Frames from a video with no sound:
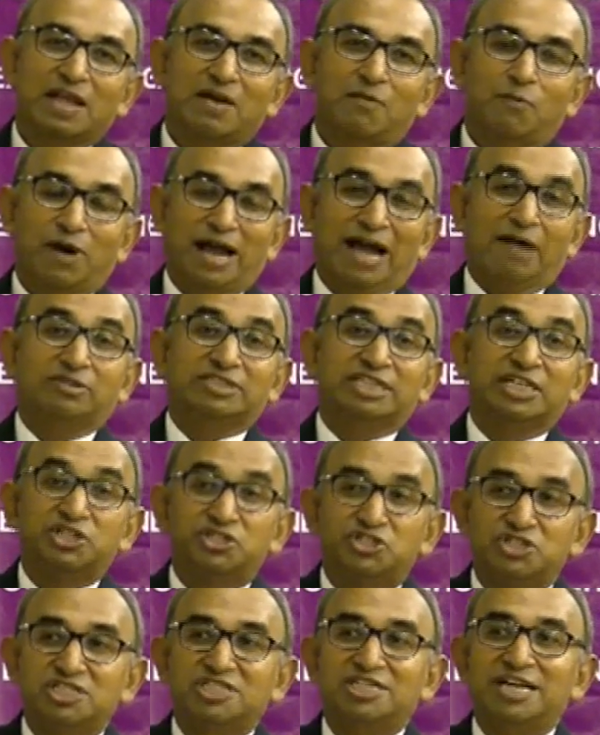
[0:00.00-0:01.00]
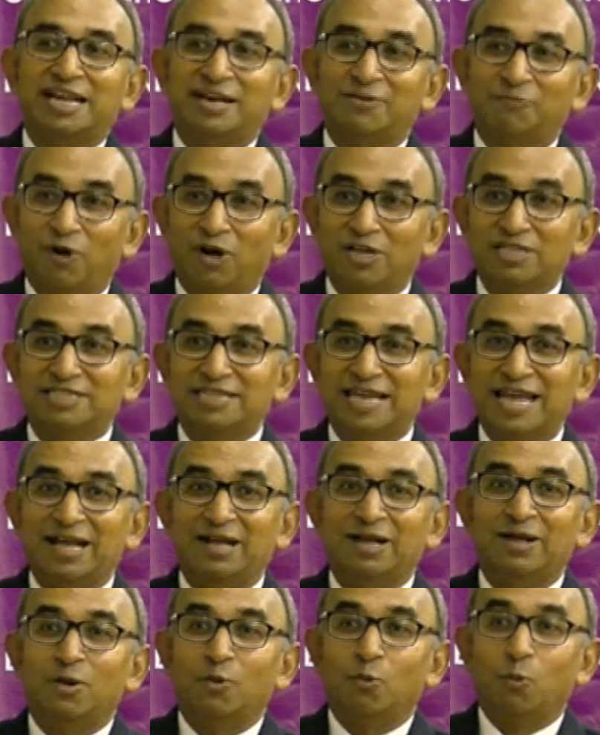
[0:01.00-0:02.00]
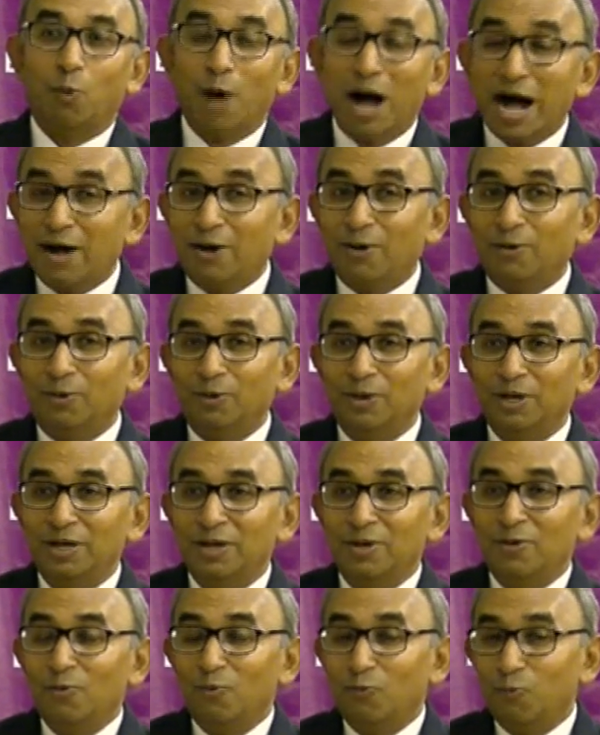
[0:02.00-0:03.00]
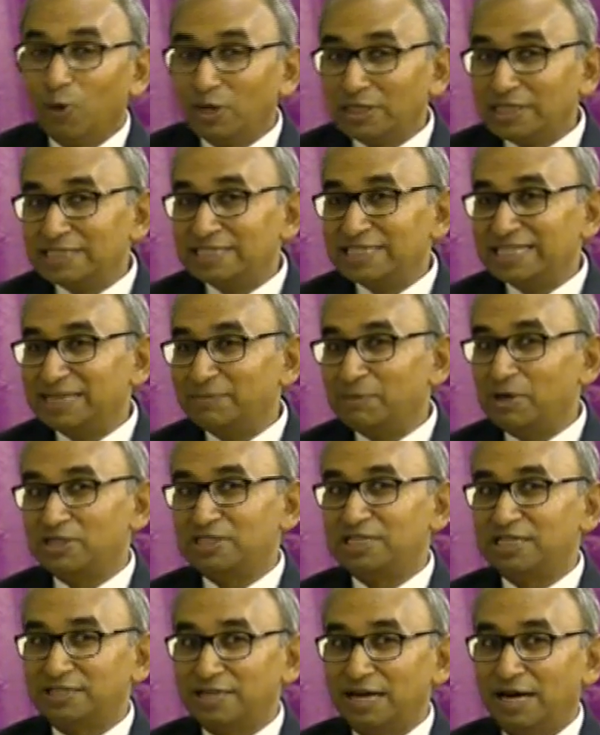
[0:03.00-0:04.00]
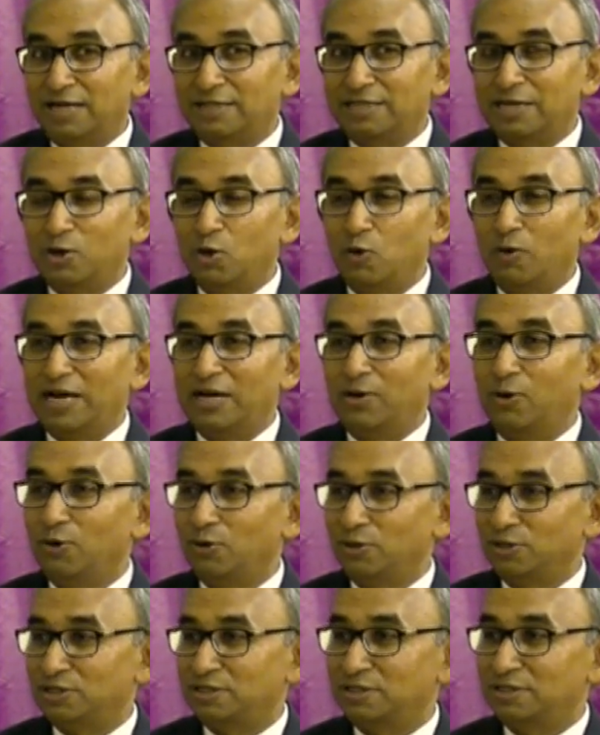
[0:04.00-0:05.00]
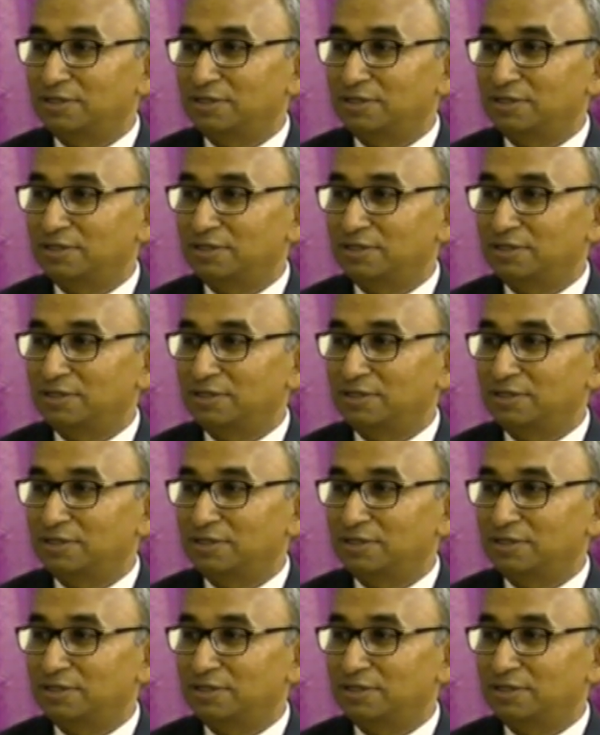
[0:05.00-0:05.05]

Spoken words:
What I was interested in was saying, wow, what is it about Siddharth that no one knows?